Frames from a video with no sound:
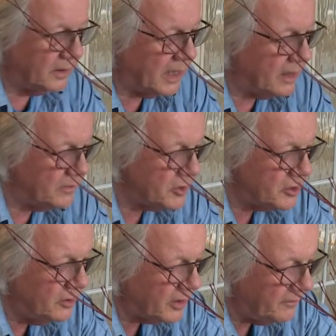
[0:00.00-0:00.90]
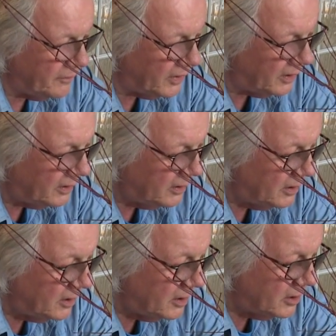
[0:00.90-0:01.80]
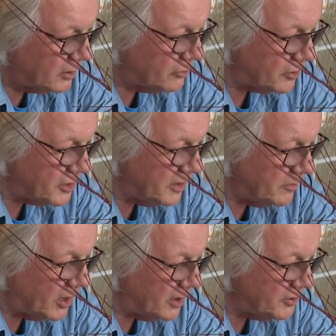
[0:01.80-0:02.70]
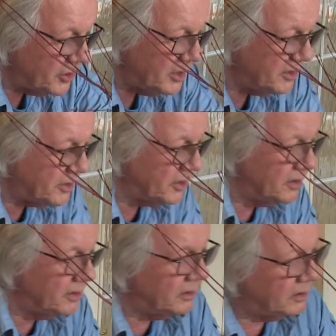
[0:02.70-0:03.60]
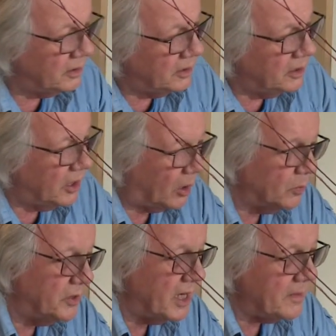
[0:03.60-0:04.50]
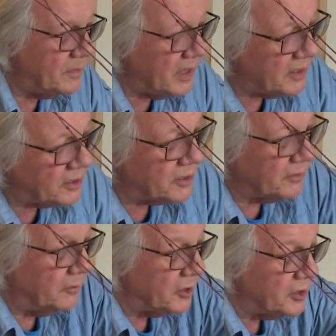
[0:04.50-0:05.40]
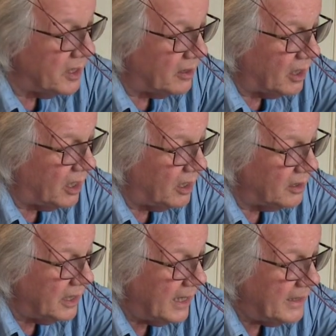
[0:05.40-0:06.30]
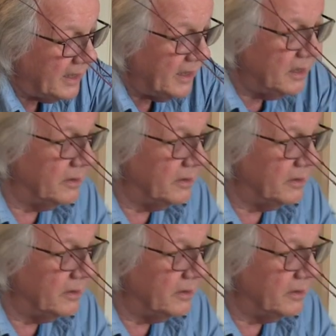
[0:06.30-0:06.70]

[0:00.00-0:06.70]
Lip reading: Again, I'm just looking for crossing branches, old dead bits, of which there are hardly any.